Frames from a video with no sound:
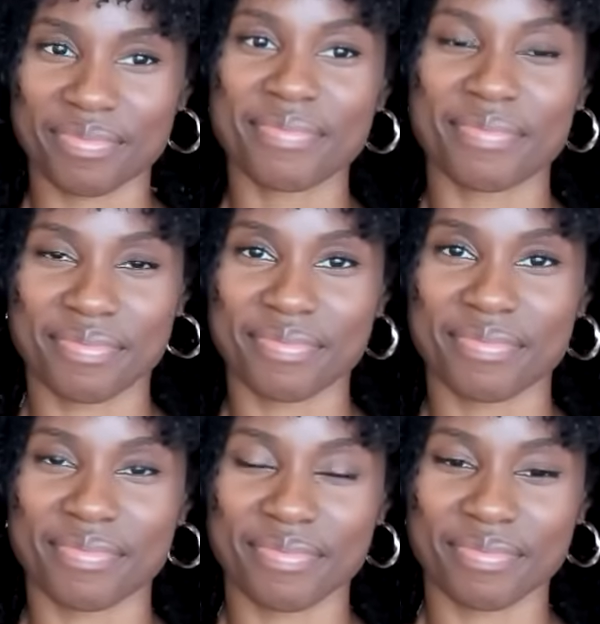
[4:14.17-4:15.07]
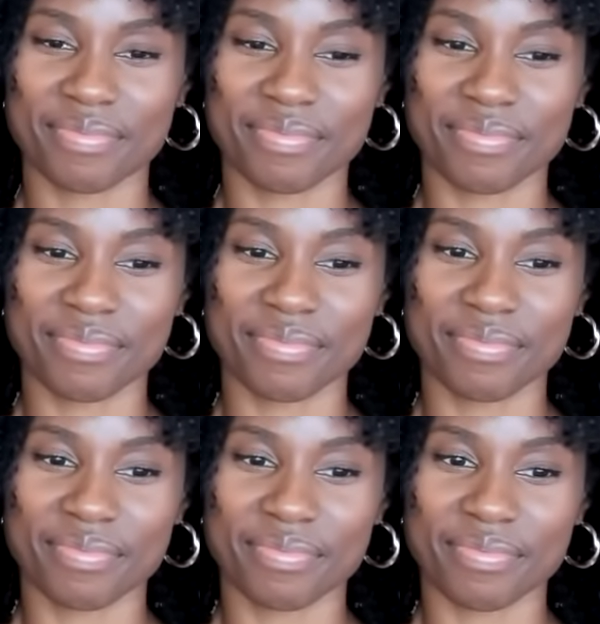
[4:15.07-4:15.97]

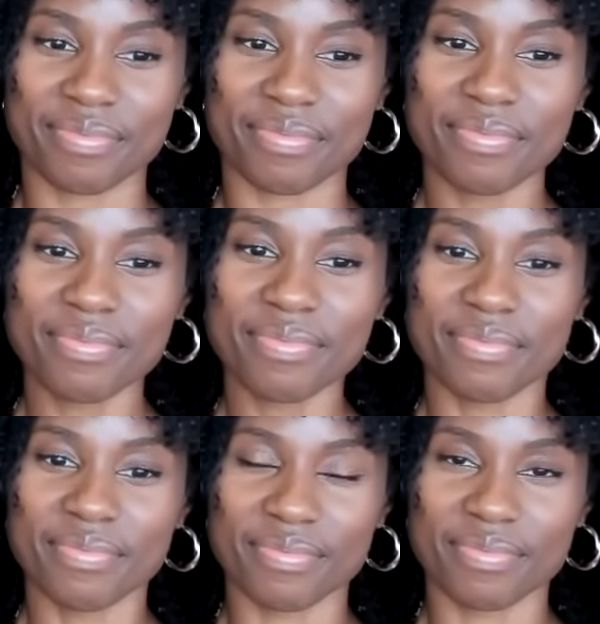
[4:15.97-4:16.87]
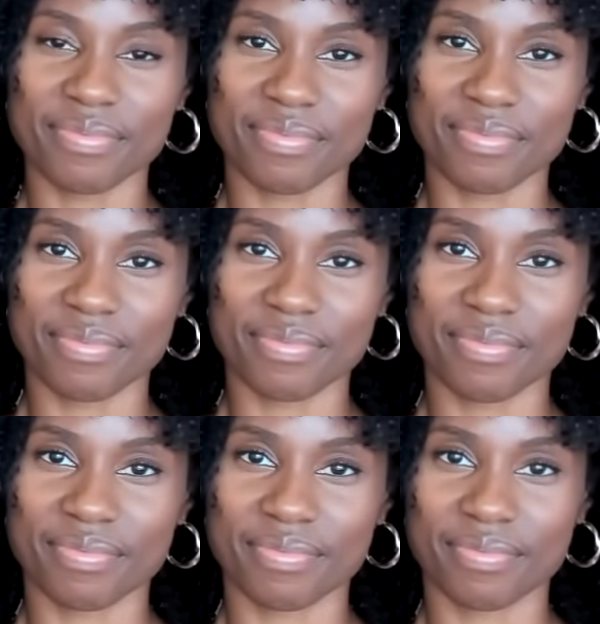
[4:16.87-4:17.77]

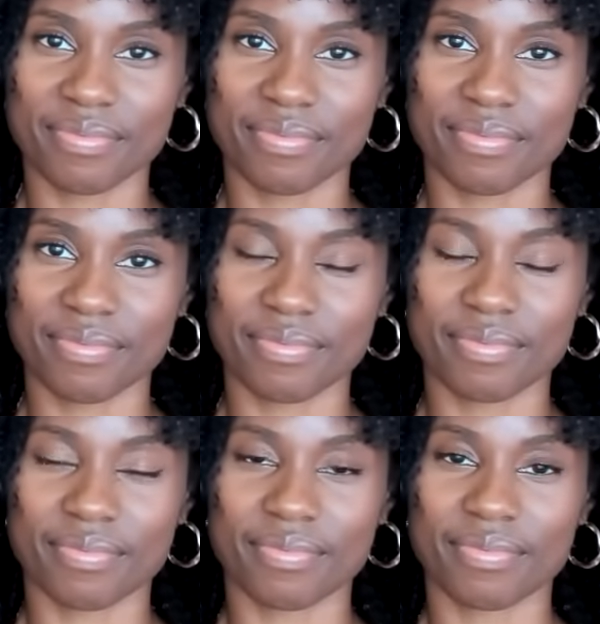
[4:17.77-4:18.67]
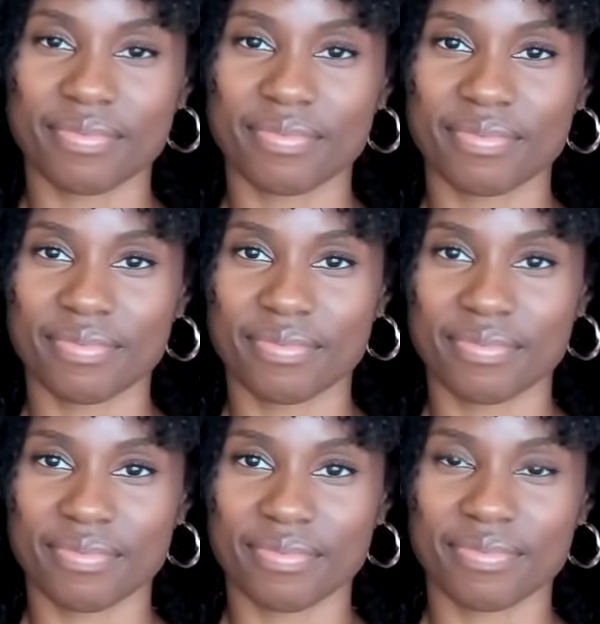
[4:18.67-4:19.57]

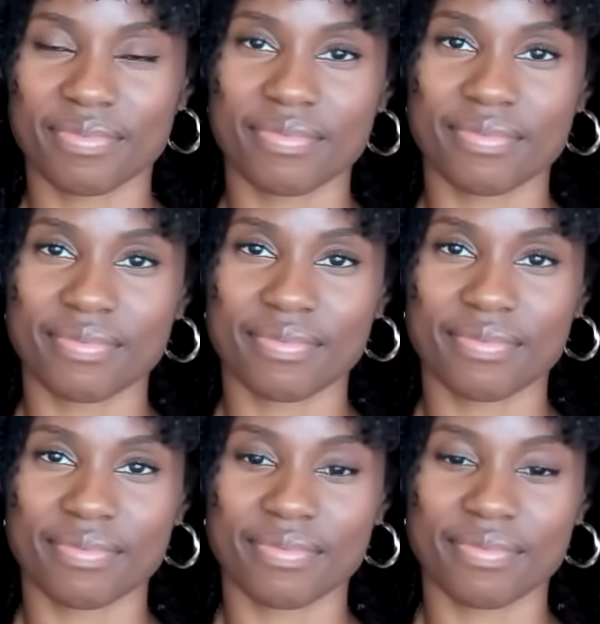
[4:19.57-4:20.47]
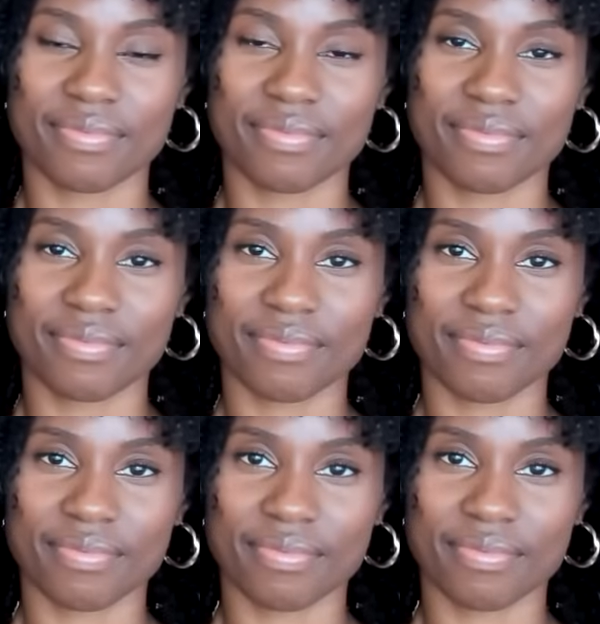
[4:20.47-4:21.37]

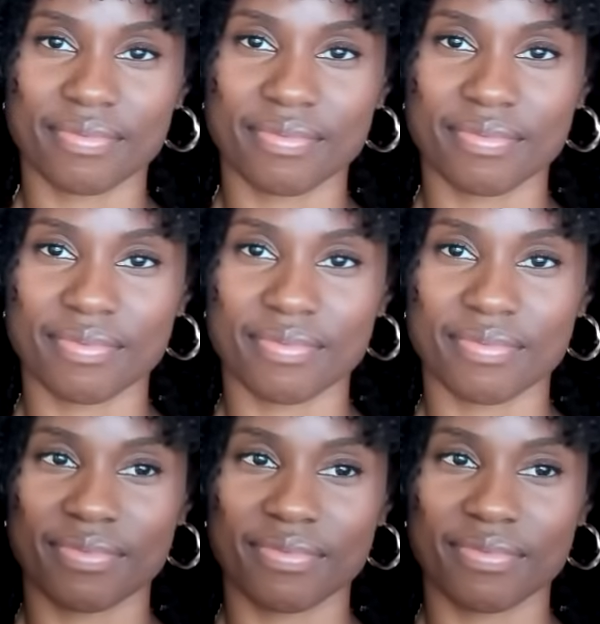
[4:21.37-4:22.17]
The person shown says nothing.